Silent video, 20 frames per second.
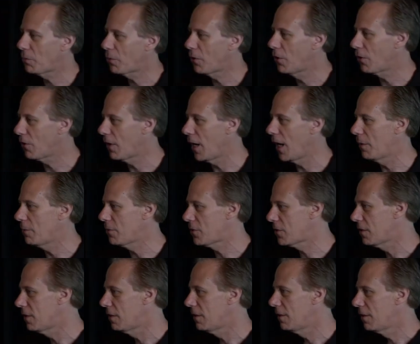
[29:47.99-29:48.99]
programs.
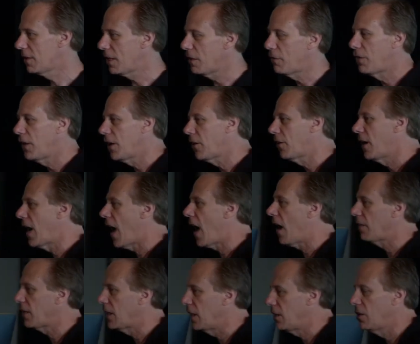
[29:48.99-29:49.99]
They figure it
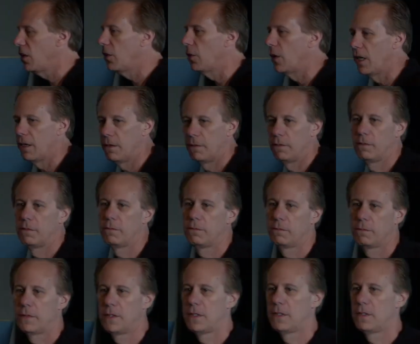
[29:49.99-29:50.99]
out. They do it.
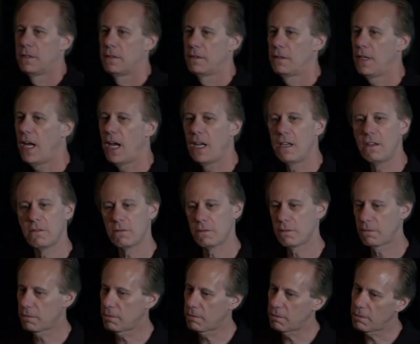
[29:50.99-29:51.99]
And
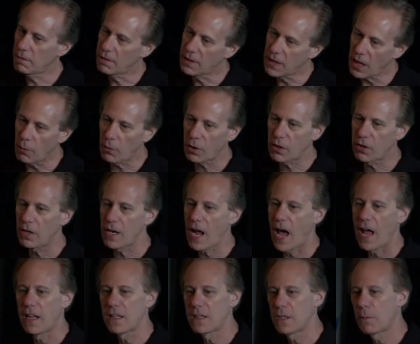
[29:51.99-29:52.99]
they were good
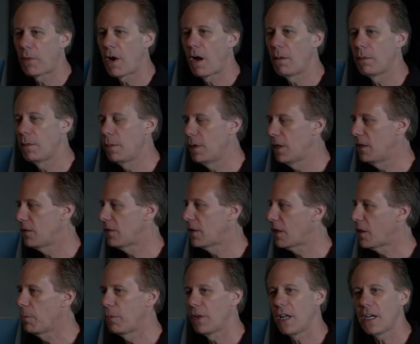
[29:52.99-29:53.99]
at it. The problem is the
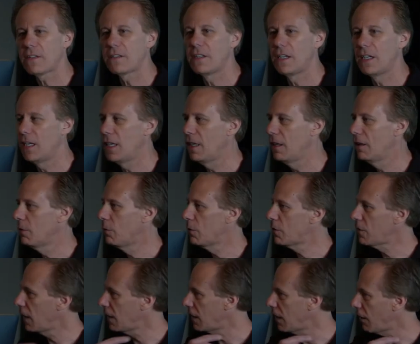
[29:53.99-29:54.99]
complexity was
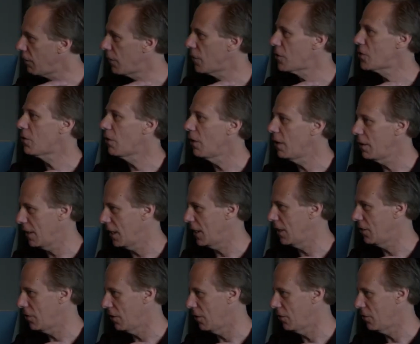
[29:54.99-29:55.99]
like that first drawing that I
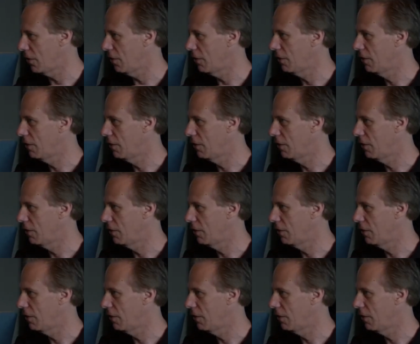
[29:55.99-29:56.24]
showed you.